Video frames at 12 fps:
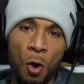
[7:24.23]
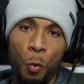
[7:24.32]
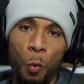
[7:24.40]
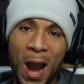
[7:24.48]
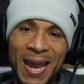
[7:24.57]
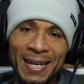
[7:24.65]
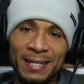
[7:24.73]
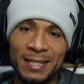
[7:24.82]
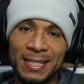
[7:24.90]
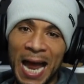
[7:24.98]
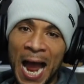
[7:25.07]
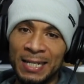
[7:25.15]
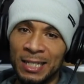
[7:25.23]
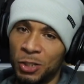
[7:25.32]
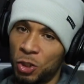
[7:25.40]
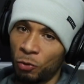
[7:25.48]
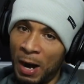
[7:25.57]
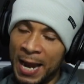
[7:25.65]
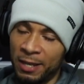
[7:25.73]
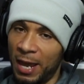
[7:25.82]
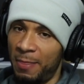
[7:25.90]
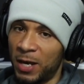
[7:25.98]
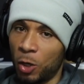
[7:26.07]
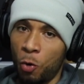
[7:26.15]
weight, size, and strength,
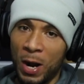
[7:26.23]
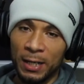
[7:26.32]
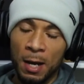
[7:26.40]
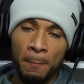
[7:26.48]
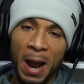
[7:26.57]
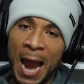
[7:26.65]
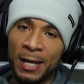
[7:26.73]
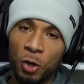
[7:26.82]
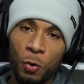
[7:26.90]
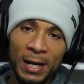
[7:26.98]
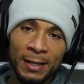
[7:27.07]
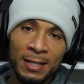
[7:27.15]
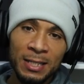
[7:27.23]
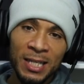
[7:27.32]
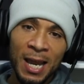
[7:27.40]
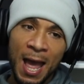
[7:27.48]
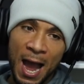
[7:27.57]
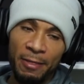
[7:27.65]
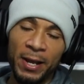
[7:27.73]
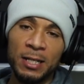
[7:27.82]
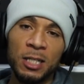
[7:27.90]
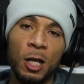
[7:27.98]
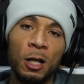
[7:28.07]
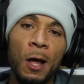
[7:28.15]
and then combined quickness, I think
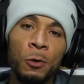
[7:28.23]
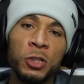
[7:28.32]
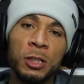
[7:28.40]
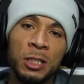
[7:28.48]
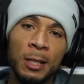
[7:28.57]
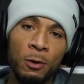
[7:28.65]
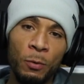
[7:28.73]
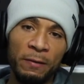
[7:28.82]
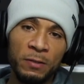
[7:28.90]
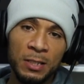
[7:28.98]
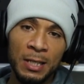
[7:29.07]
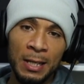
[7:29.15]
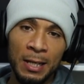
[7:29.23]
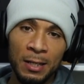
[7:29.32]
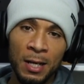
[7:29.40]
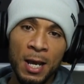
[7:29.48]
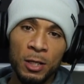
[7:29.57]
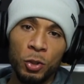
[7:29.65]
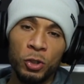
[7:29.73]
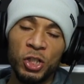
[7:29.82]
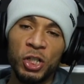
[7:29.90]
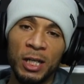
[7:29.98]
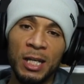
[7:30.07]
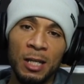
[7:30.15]
it's the closest thing we've seen to
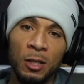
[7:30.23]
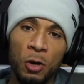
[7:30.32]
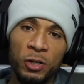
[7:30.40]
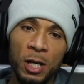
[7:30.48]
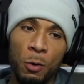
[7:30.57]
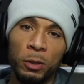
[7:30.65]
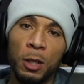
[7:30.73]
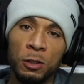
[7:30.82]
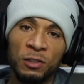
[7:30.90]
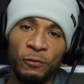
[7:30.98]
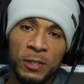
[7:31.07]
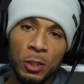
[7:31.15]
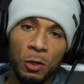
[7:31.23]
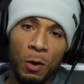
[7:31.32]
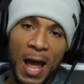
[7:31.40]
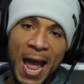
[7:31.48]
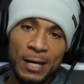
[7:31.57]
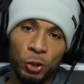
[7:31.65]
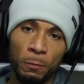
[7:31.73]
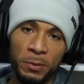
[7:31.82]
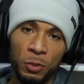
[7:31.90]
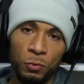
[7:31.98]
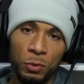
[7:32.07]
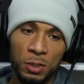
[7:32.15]
Shaquille O'Neal with those physical
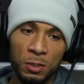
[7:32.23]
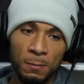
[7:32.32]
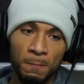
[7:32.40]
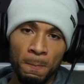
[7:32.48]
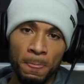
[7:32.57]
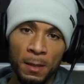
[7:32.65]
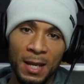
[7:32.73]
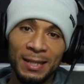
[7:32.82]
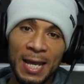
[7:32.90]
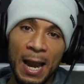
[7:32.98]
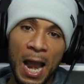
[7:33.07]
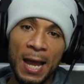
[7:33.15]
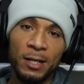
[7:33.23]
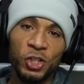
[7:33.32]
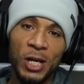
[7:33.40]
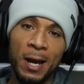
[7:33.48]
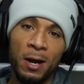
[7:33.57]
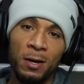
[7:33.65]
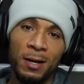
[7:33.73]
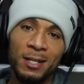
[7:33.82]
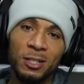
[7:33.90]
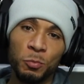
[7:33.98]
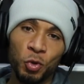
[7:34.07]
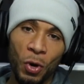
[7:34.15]
attributes. Hit that like, share, and
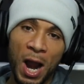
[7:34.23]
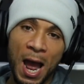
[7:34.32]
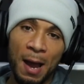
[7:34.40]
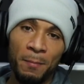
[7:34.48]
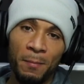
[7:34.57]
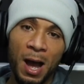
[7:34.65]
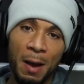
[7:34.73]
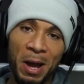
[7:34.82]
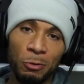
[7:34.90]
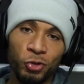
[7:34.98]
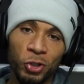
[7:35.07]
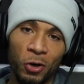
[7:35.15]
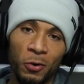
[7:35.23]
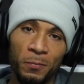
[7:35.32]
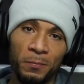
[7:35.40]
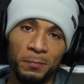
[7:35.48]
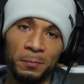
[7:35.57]
subscribe. I'm out, y'all.